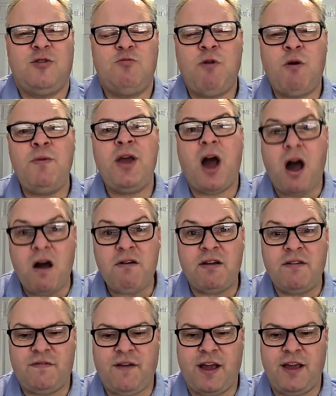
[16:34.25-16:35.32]
when we are
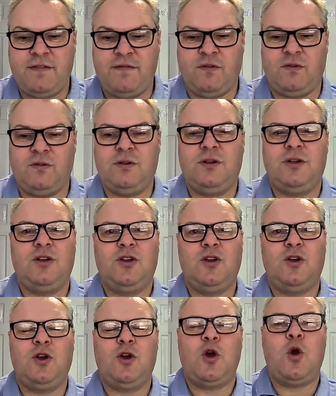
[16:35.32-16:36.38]
unfaithful,
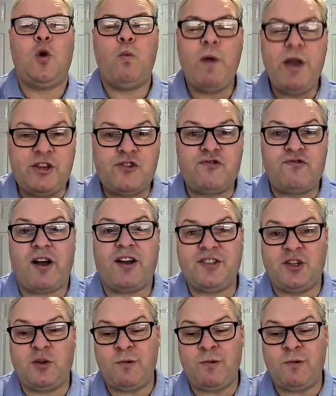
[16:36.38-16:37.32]
we trust that